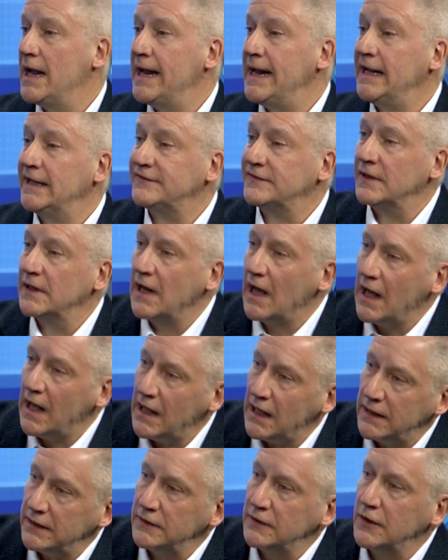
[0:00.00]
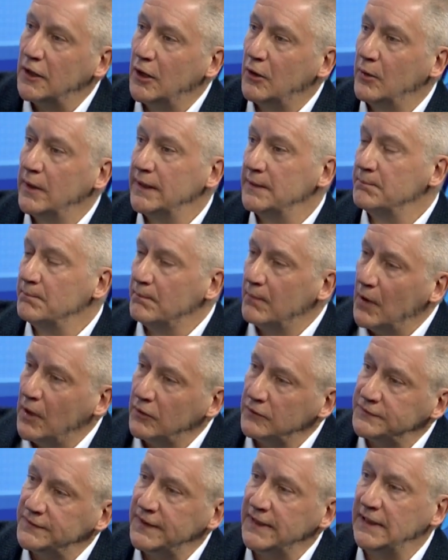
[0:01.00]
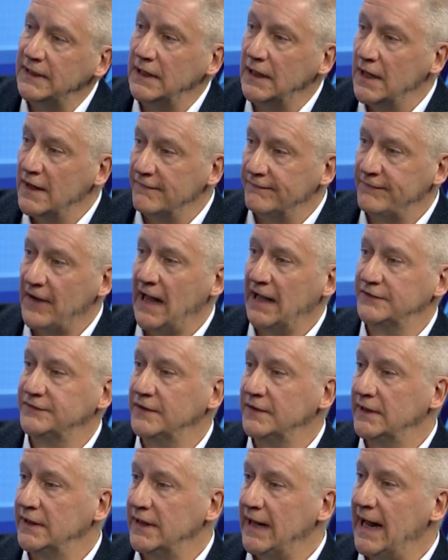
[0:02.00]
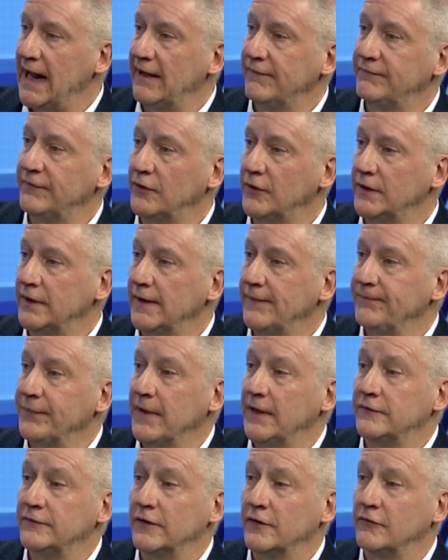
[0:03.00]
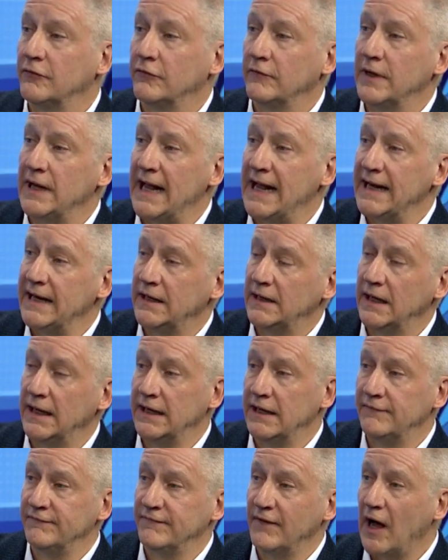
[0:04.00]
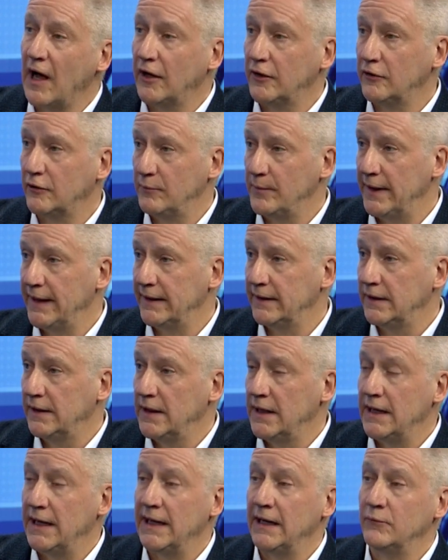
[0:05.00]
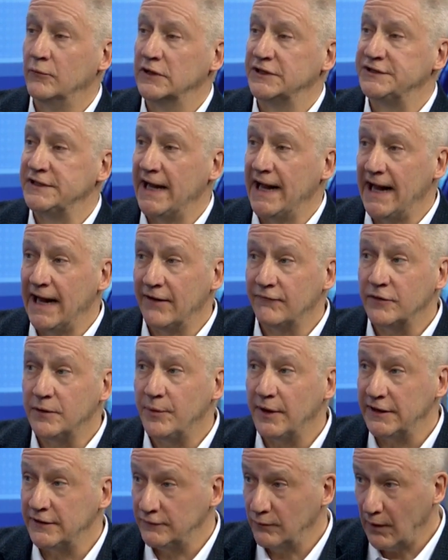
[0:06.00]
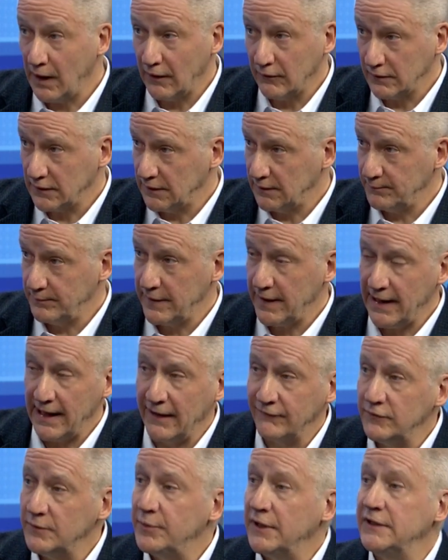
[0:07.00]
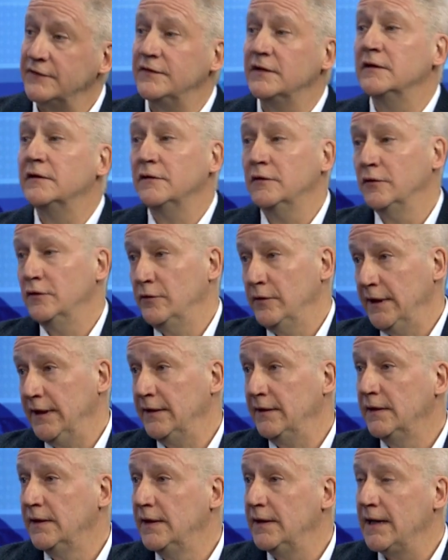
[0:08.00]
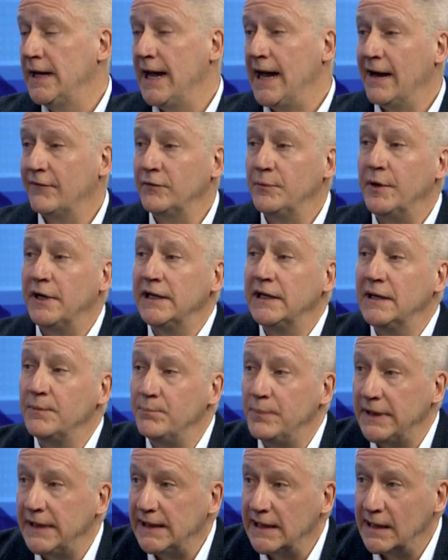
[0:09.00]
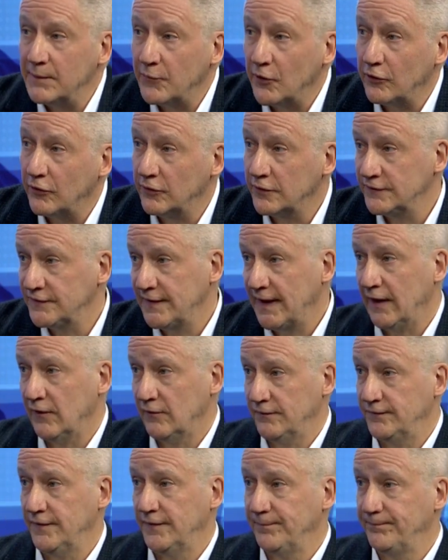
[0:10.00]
It's an ongoing, multifaceted effort to create an environment in which everybody's welcome, everybody's included, everybody can be him or herself.